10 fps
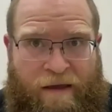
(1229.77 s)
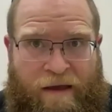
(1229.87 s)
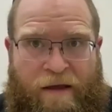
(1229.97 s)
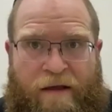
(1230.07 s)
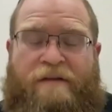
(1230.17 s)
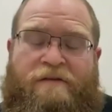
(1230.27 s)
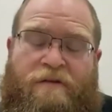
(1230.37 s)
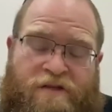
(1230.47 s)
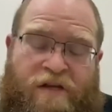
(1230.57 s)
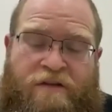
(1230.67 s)
It says you
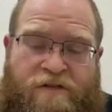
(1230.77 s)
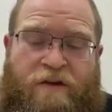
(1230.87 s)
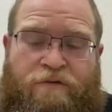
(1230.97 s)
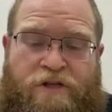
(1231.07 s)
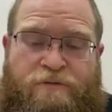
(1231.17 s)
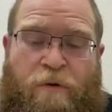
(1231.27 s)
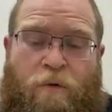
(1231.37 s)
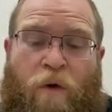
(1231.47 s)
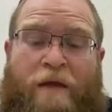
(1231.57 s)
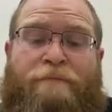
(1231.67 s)
say Kriya Shema
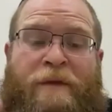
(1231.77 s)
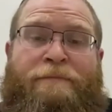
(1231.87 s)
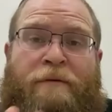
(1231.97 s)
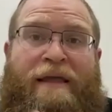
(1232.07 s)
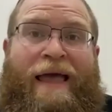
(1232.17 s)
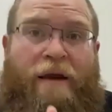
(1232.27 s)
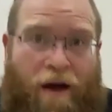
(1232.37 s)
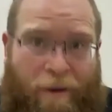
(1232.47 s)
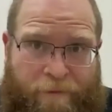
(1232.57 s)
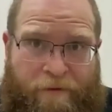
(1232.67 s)
when people get
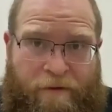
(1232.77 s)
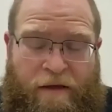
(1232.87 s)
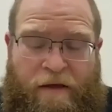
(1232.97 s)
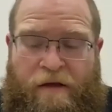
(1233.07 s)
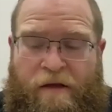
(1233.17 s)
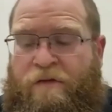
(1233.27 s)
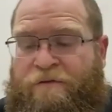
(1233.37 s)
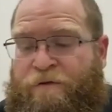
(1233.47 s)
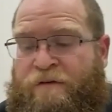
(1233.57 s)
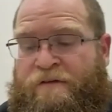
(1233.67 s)
up. So the
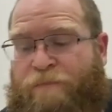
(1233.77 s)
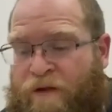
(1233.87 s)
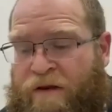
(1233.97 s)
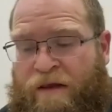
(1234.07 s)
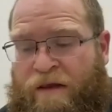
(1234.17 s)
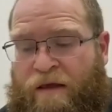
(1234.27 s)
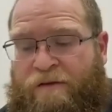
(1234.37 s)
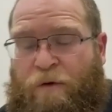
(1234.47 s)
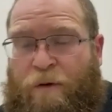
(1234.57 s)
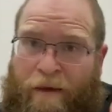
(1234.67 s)
first opinion is,
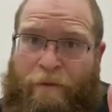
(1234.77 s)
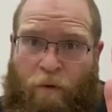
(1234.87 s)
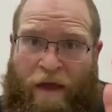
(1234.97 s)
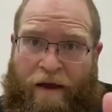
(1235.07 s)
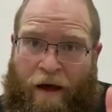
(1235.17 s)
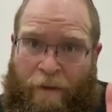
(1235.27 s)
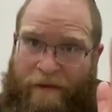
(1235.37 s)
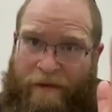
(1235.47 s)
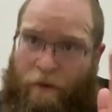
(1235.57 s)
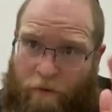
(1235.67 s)
well, people wake up
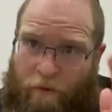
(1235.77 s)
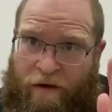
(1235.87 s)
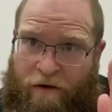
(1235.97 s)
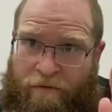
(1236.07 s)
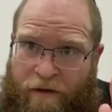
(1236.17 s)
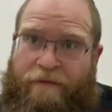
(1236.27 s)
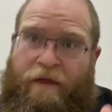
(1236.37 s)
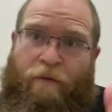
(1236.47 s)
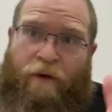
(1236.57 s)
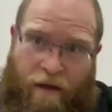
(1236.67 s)
in that window.
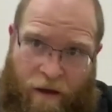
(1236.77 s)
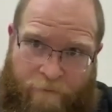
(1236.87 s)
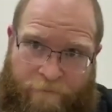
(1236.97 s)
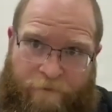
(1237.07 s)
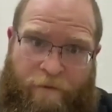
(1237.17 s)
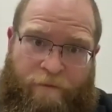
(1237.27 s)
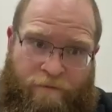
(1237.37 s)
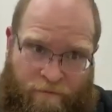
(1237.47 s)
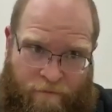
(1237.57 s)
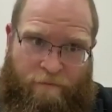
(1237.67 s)
They wake up from
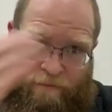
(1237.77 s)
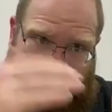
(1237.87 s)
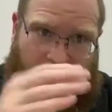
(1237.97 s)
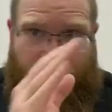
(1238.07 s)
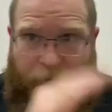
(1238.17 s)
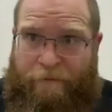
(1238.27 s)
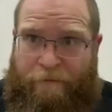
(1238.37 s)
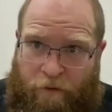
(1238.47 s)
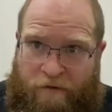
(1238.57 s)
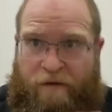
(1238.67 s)
a little bit
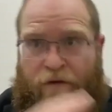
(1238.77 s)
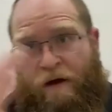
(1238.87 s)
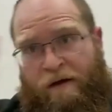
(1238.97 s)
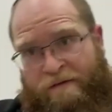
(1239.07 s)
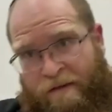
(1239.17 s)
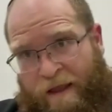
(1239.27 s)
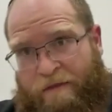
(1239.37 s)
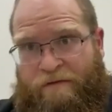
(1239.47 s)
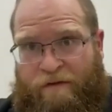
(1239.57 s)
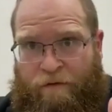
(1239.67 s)
before sunrise to the end
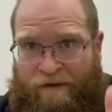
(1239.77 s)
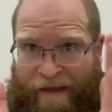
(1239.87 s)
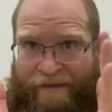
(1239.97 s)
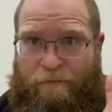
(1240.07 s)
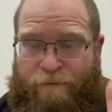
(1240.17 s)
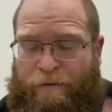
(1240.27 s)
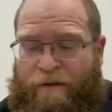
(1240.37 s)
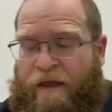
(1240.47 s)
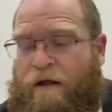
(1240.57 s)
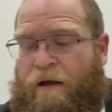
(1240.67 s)
of sunrise. That's when people
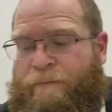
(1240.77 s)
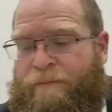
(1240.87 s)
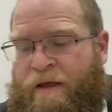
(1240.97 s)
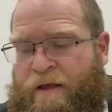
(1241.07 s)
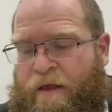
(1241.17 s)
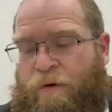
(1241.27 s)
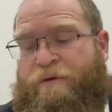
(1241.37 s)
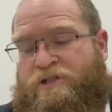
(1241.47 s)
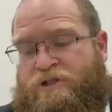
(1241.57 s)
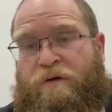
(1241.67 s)
get up. Rabbi
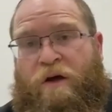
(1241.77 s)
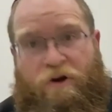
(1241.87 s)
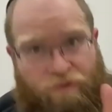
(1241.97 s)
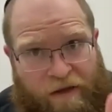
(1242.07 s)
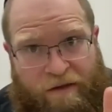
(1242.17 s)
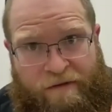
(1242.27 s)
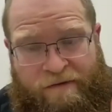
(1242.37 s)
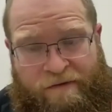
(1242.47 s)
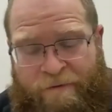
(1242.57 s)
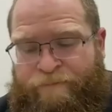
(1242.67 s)
Yeshua
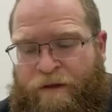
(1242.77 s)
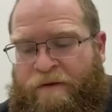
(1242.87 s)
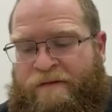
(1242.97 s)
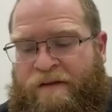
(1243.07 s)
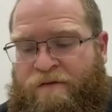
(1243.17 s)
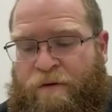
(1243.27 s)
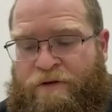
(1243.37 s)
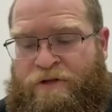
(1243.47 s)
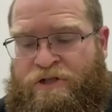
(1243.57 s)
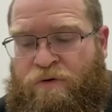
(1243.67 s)
agrees, but says Rabbi
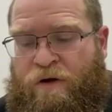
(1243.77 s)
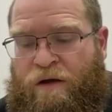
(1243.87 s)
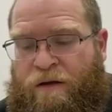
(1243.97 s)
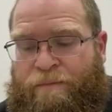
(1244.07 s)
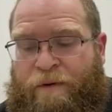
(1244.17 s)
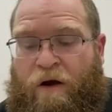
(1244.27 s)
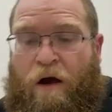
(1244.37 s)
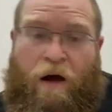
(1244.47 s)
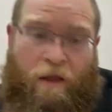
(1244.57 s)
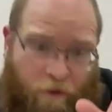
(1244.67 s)
Yeshua, but
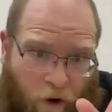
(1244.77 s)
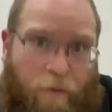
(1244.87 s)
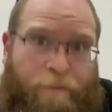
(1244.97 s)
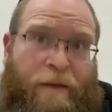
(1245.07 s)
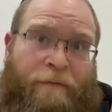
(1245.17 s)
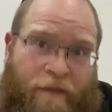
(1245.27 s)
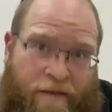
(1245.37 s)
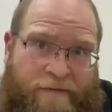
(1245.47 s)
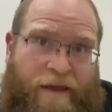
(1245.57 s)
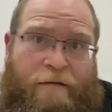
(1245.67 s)
there are people
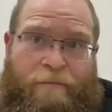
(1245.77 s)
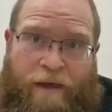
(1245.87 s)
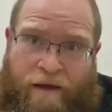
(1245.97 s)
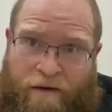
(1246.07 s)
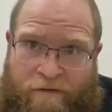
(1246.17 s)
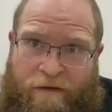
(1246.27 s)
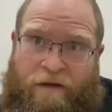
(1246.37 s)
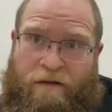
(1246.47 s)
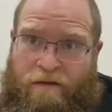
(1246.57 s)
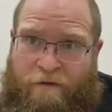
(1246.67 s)
that stay in bed
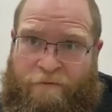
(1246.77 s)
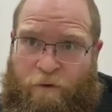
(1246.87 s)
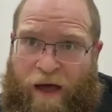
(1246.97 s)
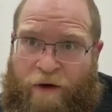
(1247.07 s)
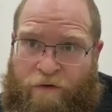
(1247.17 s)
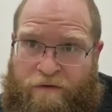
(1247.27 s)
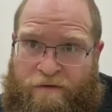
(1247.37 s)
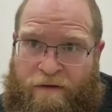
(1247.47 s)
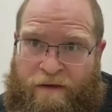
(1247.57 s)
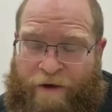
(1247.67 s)
until a few
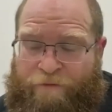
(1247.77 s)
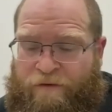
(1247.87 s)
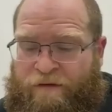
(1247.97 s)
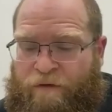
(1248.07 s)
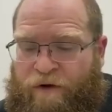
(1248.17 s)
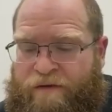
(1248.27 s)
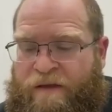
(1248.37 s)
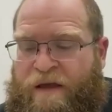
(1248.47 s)
hours after sunrise.